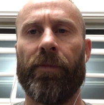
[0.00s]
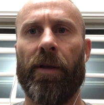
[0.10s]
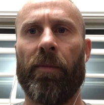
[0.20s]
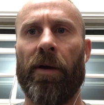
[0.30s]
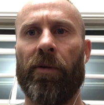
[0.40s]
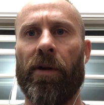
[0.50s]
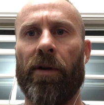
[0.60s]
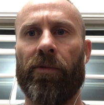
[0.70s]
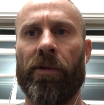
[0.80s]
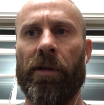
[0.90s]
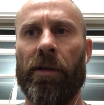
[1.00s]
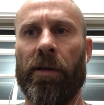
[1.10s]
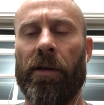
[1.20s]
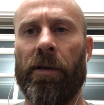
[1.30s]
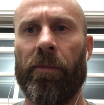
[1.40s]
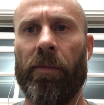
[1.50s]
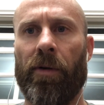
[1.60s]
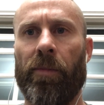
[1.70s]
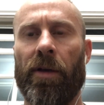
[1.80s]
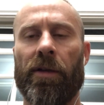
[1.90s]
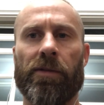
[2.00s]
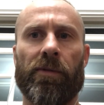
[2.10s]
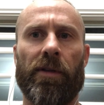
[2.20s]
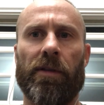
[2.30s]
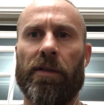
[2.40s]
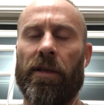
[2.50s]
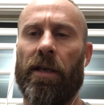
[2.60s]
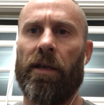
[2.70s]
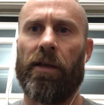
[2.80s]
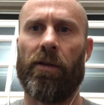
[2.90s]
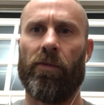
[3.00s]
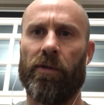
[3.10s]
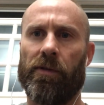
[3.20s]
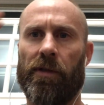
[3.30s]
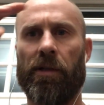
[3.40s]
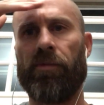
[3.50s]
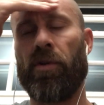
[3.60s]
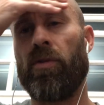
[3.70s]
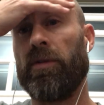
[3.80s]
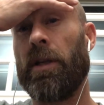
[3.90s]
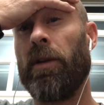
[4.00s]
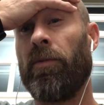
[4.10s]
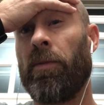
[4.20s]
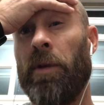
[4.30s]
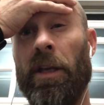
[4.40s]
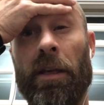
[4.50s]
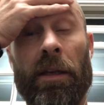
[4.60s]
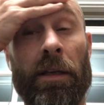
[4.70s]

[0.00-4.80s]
in my recovery. I'll be honest with you, today was a difficult day for me,